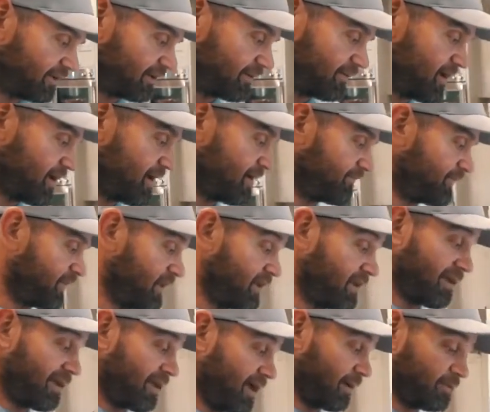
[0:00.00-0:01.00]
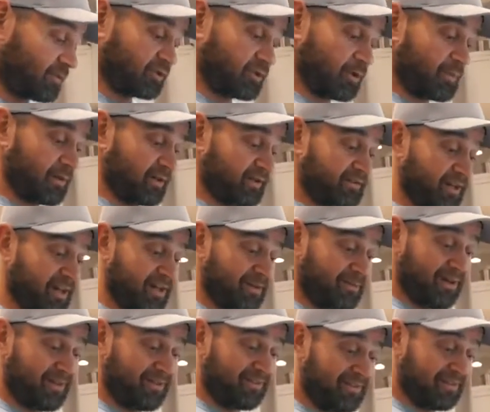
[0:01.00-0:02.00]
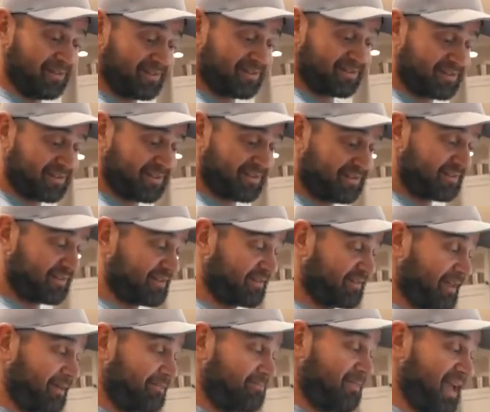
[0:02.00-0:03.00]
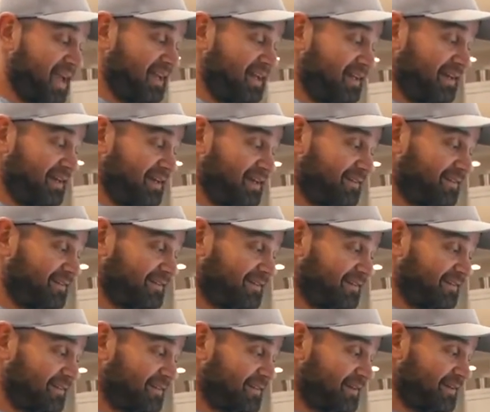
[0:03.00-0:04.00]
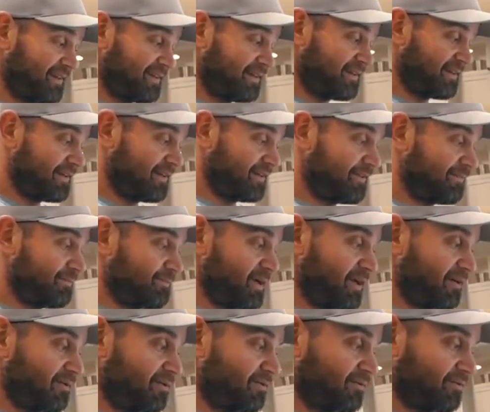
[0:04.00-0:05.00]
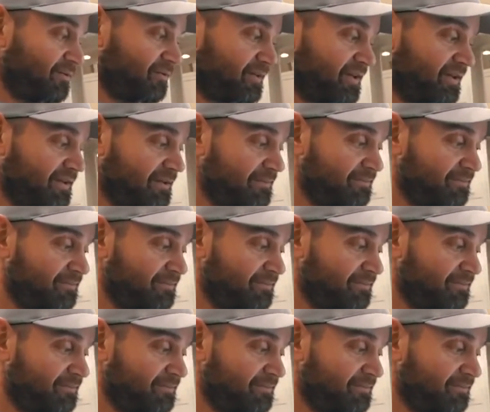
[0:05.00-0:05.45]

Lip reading: think about. I'm super excited about this. This is like bacon ends, big old